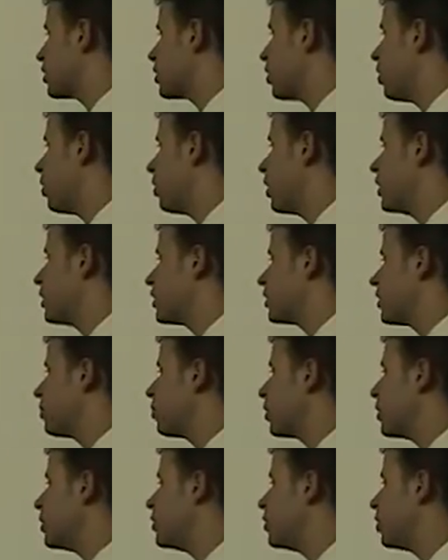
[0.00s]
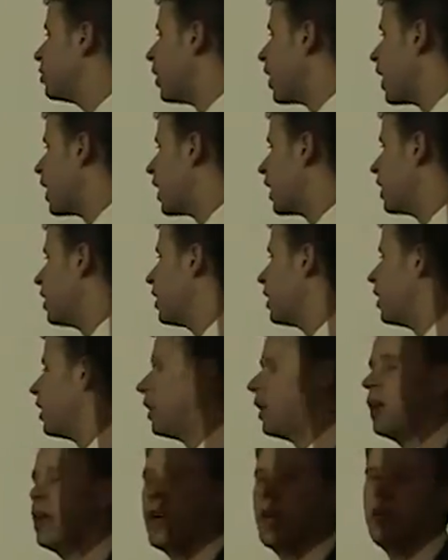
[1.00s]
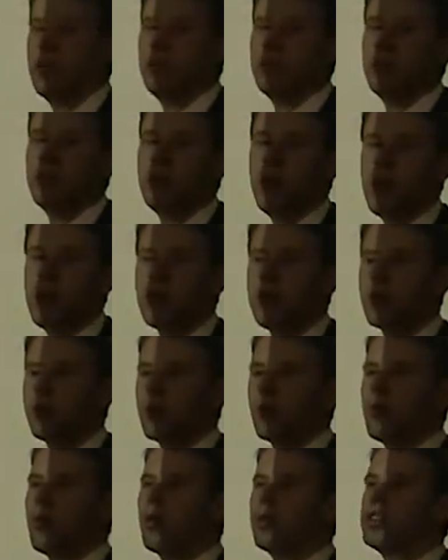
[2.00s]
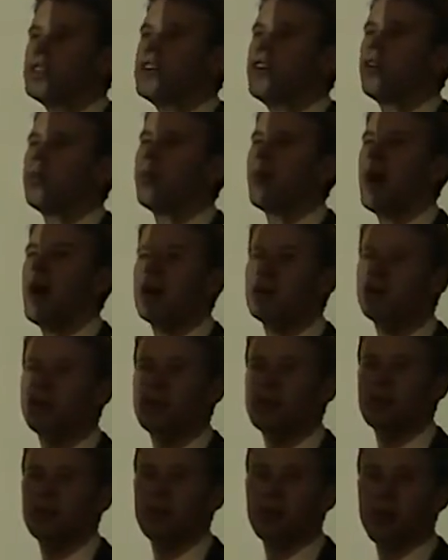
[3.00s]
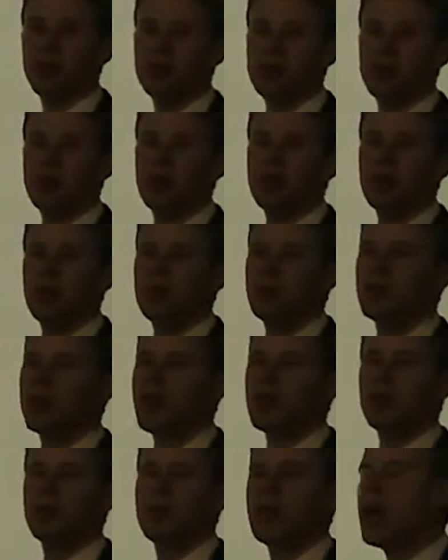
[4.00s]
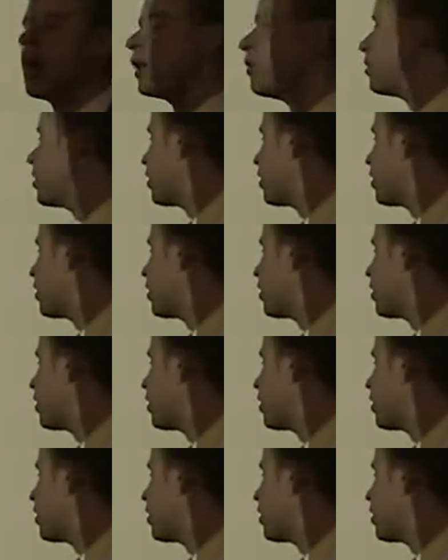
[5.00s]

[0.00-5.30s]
goal is simply too high, and making the rewards near impossible to reach and probably not even